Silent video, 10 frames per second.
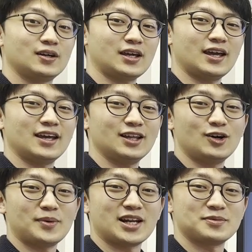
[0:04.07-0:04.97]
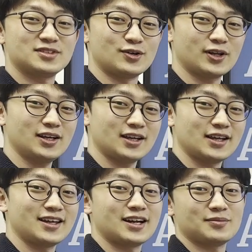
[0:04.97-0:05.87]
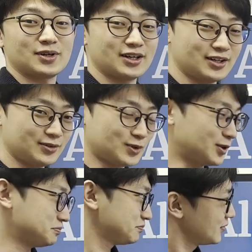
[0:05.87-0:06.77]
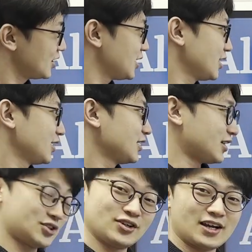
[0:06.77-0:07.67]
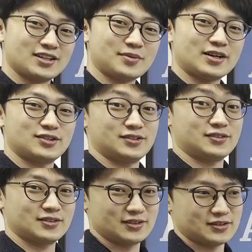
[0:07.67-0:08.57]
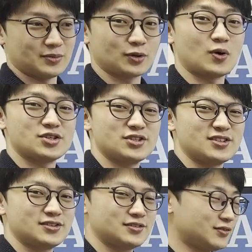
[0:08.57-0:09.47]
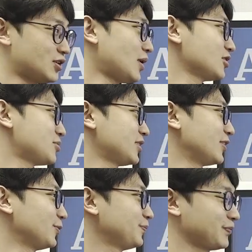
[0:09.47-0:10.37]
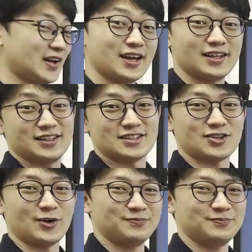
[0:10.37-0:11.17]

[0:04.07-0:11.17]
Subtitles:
Okay, hello, my name is Tony, and I'm gonna, lecture you guys about some of the questions from Algebra 2. And let's start.